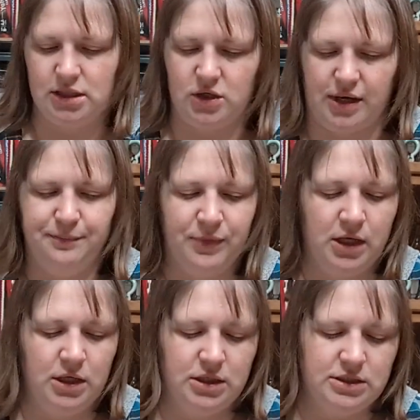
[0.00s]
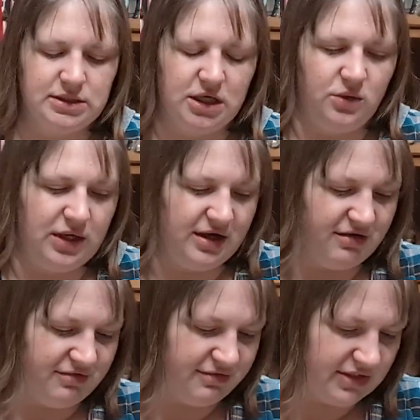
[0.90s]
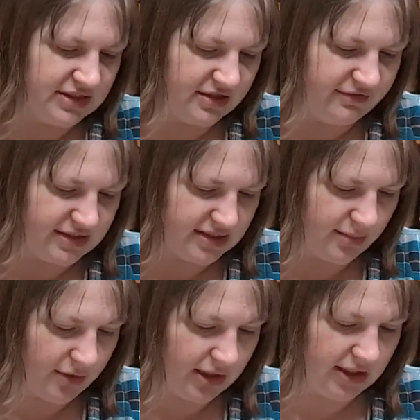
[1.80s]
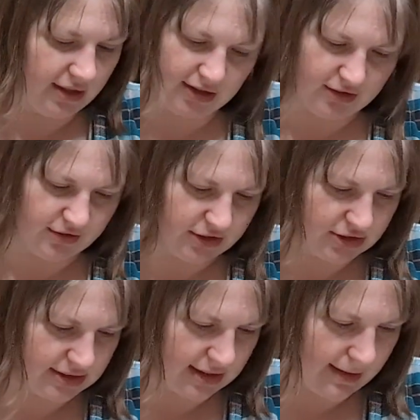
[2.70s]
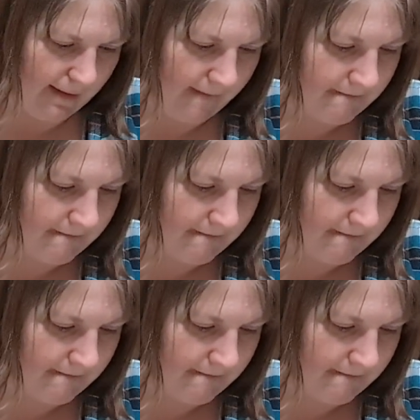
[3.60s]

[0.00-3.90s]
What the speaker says: Okay, so we have, it said face up, right? I literally just said it.